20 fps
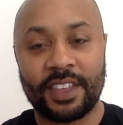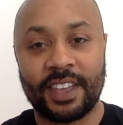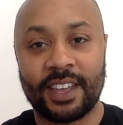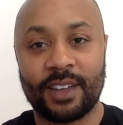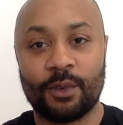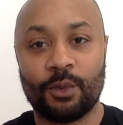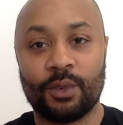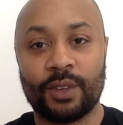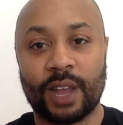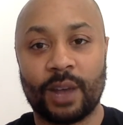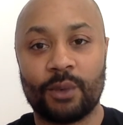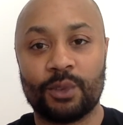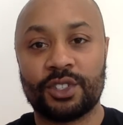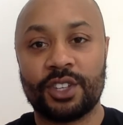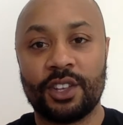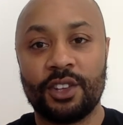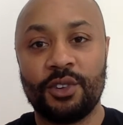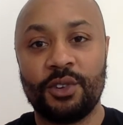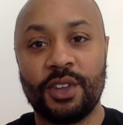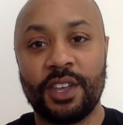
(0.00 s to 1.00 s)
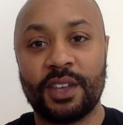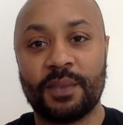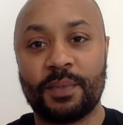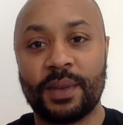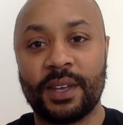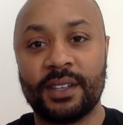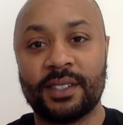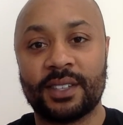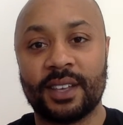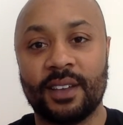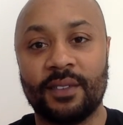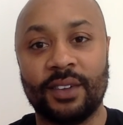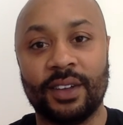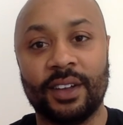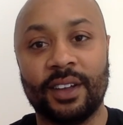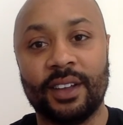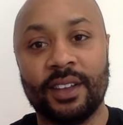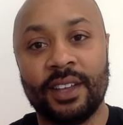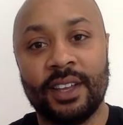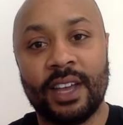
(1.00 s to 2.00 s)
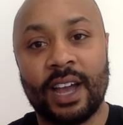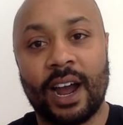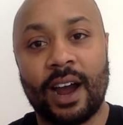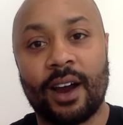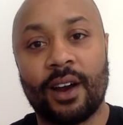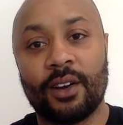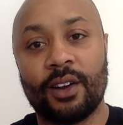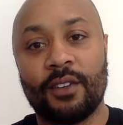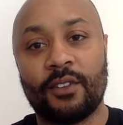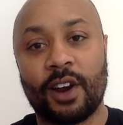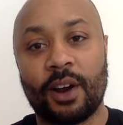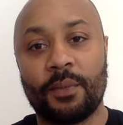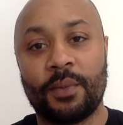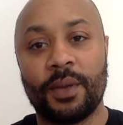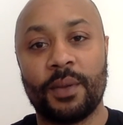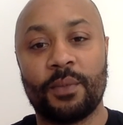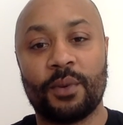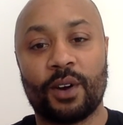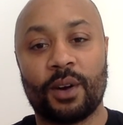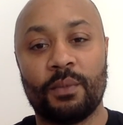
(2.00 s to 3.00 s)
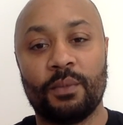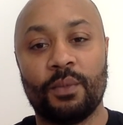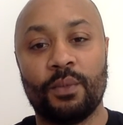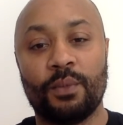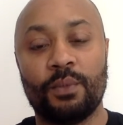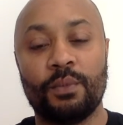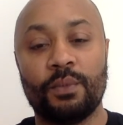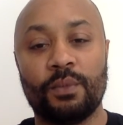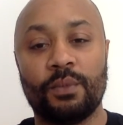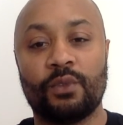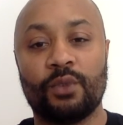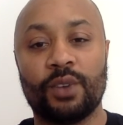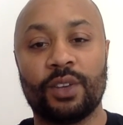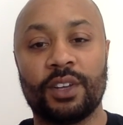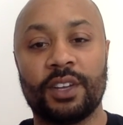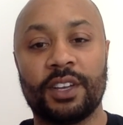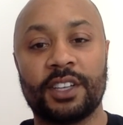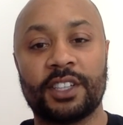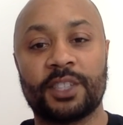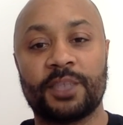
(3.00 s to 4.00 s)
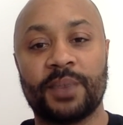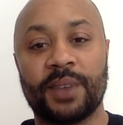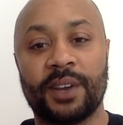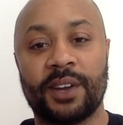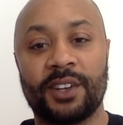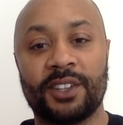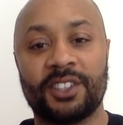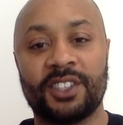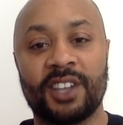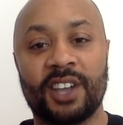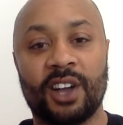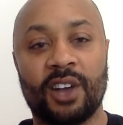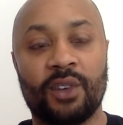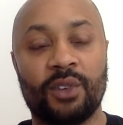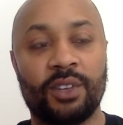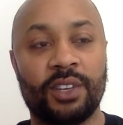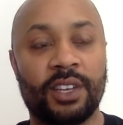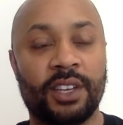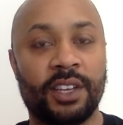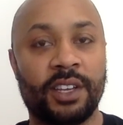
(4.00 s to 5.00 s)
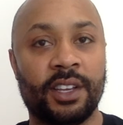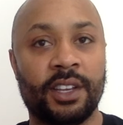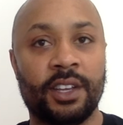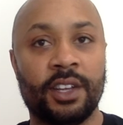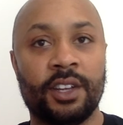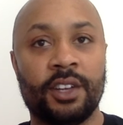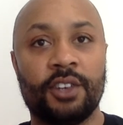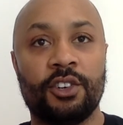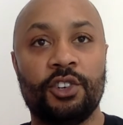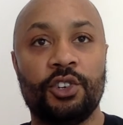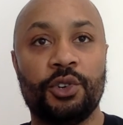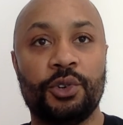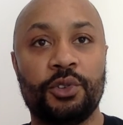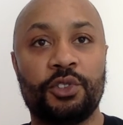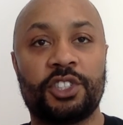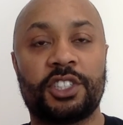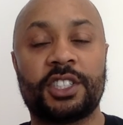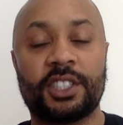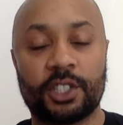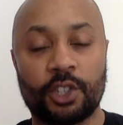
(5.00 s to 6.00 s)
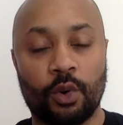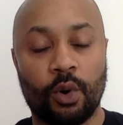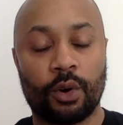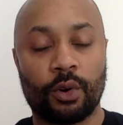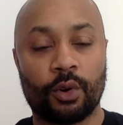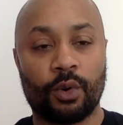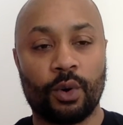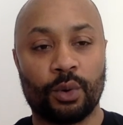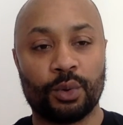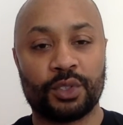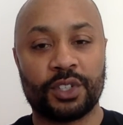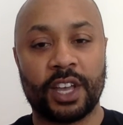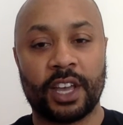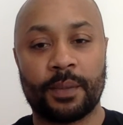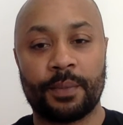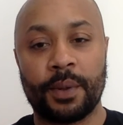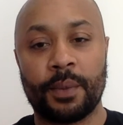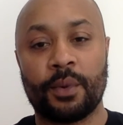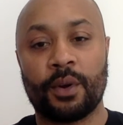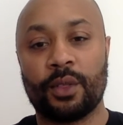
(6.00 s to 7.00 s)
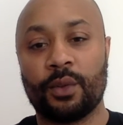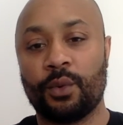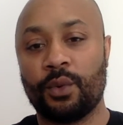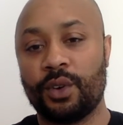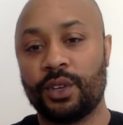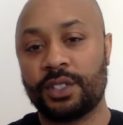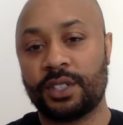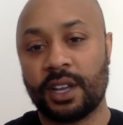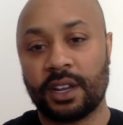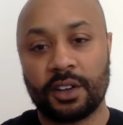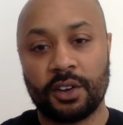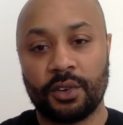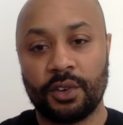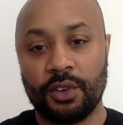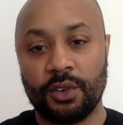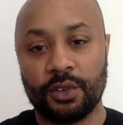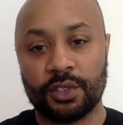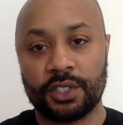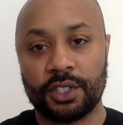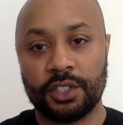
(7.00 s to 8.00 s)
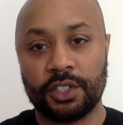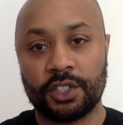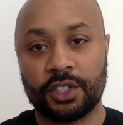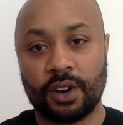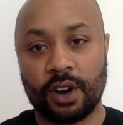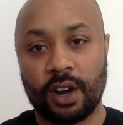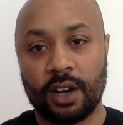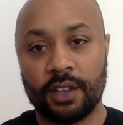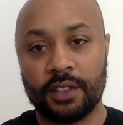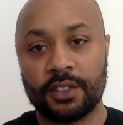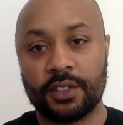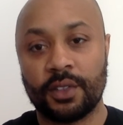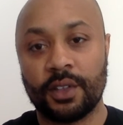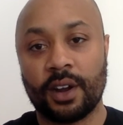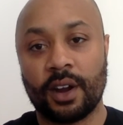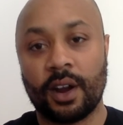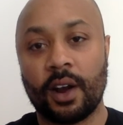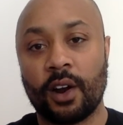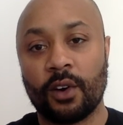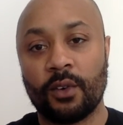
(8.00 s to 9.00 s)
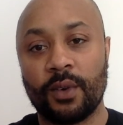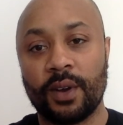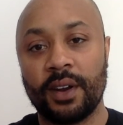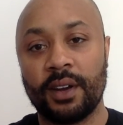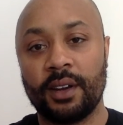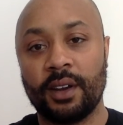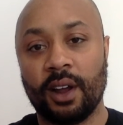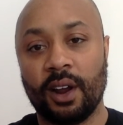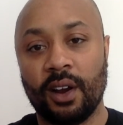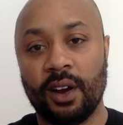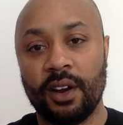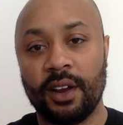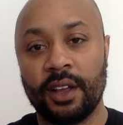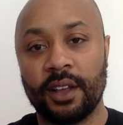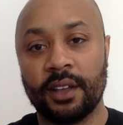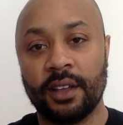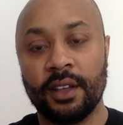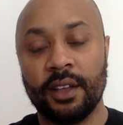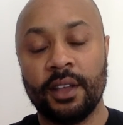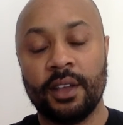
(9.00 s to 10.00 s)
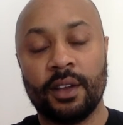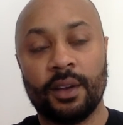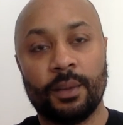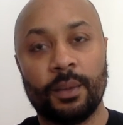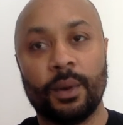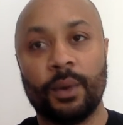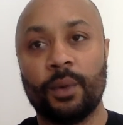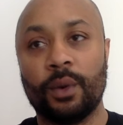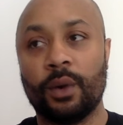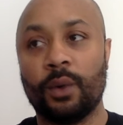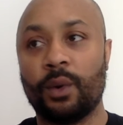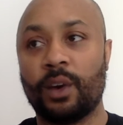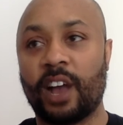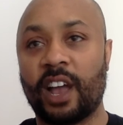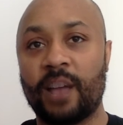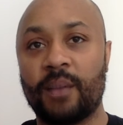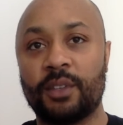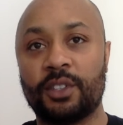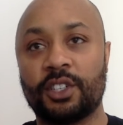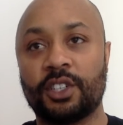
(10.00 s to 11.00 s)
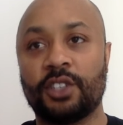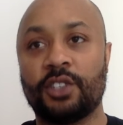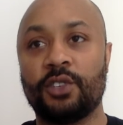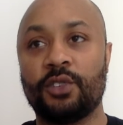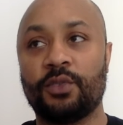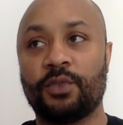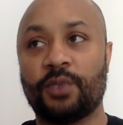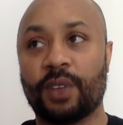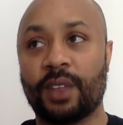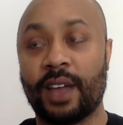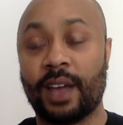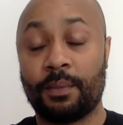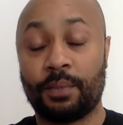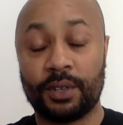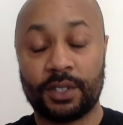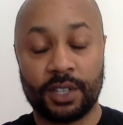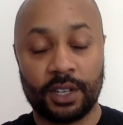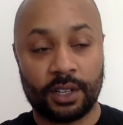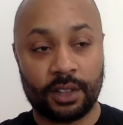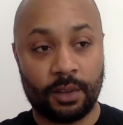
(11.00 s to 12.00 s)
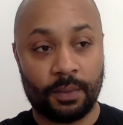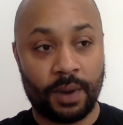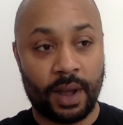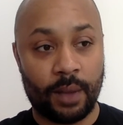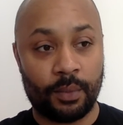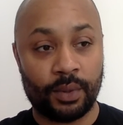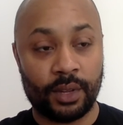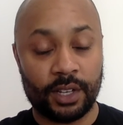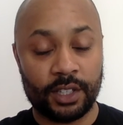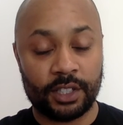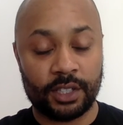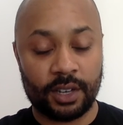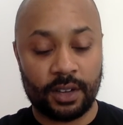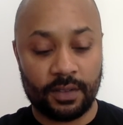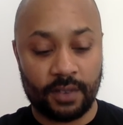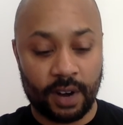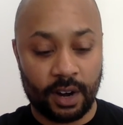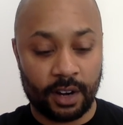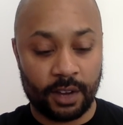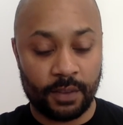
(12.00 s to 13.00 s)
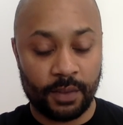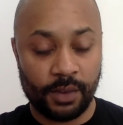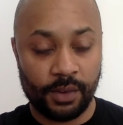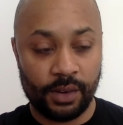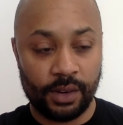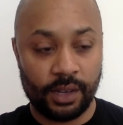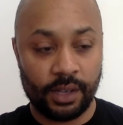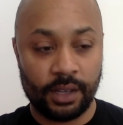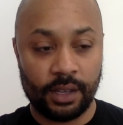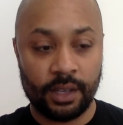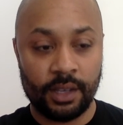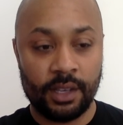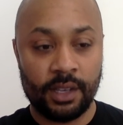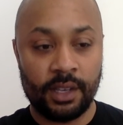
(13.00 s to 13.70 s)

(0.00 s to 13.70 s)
think that was the unique piece of it. All of our people are really experienced. The only new quote unquote tech people are the ones that go to UNC Charlotte, so they're already learning. But what we're able to do for that particular population of our community